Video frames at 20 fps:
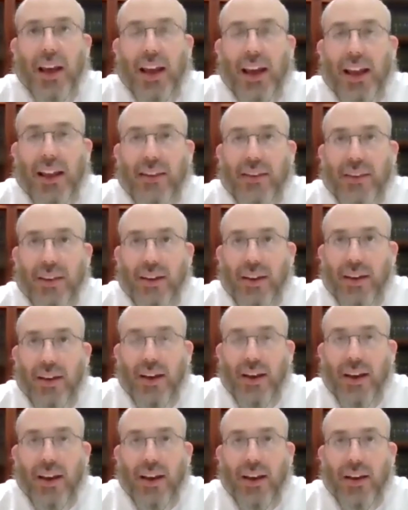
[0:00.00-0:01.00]
And
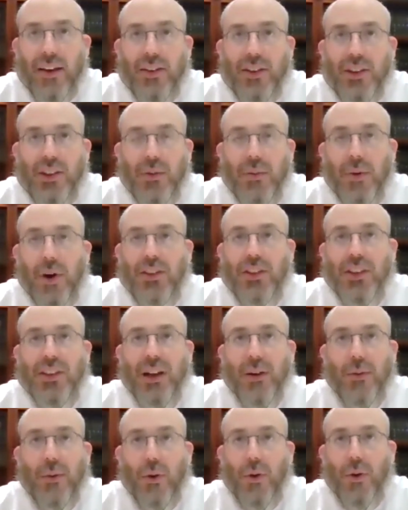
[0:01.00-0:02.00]
she
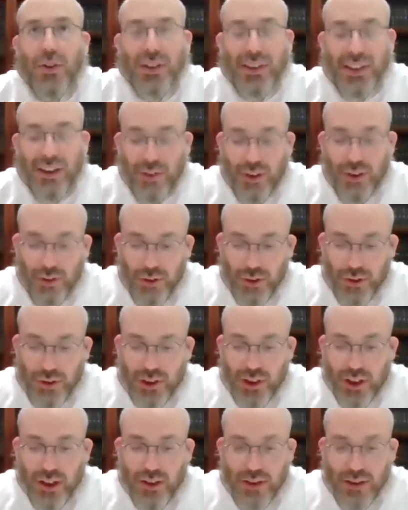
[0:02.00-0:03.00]
watches how all seven of her
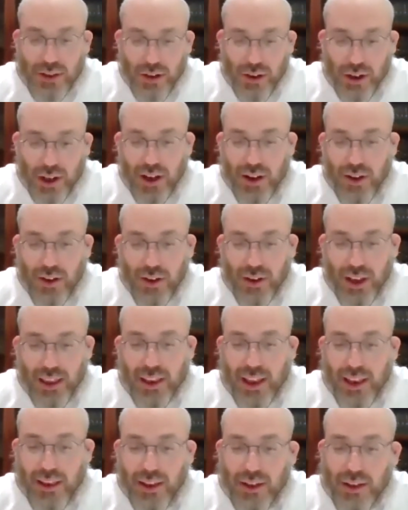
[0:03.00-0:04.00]
sons are killed.
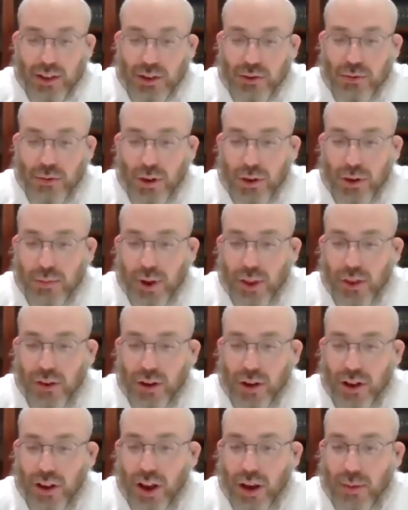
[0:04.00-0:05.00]
And then the distraught mother
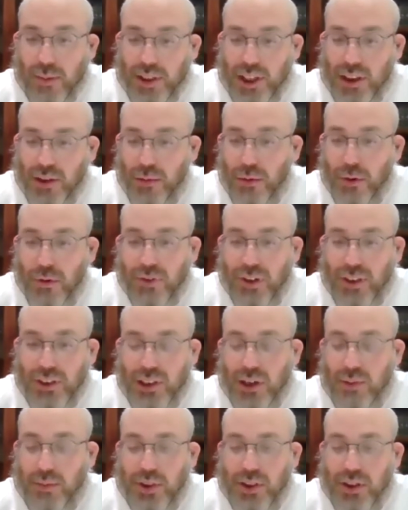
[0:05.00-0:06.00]
climbs on the roof and
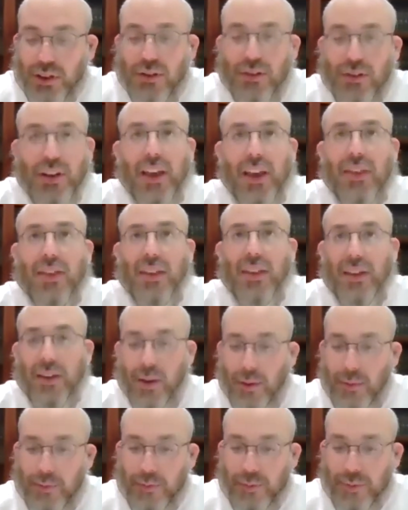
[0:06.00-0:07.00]
jumps to her death.
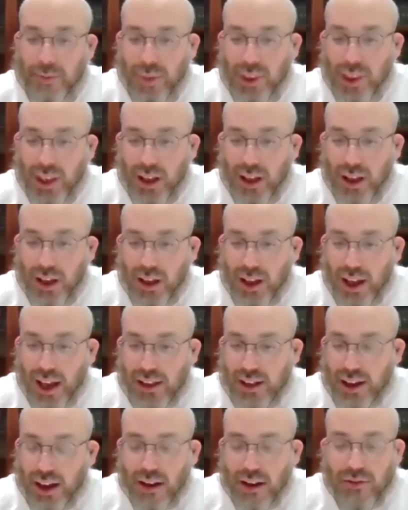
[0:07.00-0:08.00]

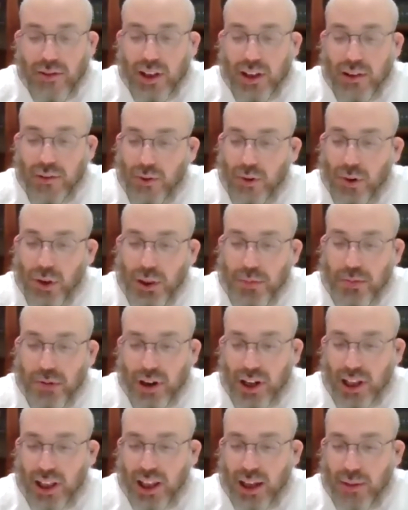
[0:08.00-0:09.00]
And a heavenly voice
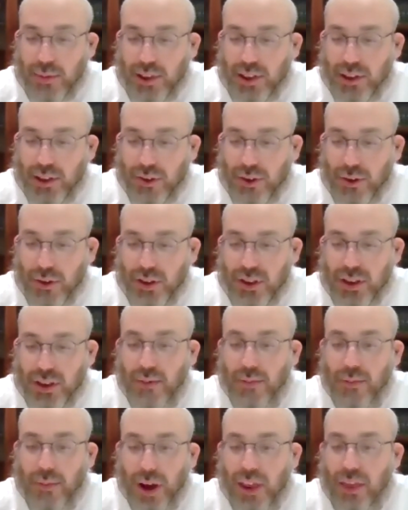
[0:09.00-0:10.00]
proclaims the verse,
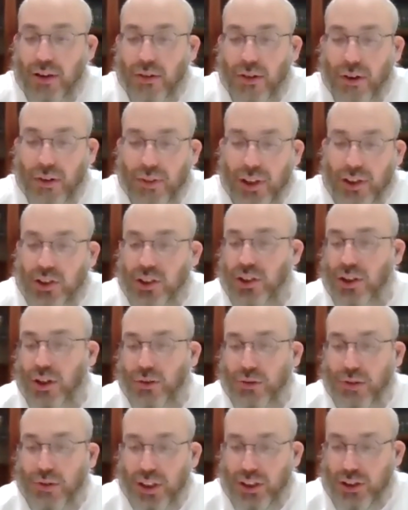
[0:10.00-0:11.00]
the mother of the
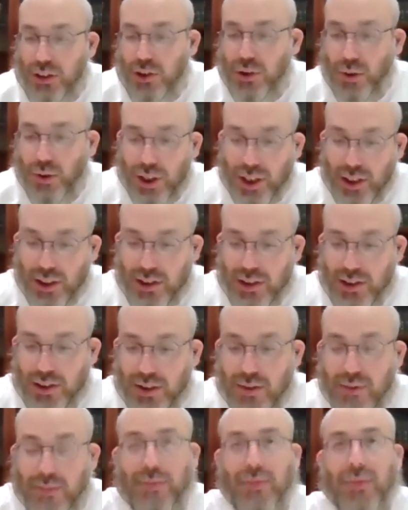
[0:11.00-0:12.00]
children is
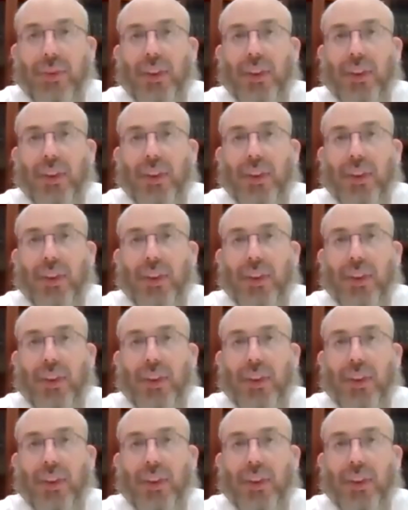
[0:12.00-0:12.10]
joyous.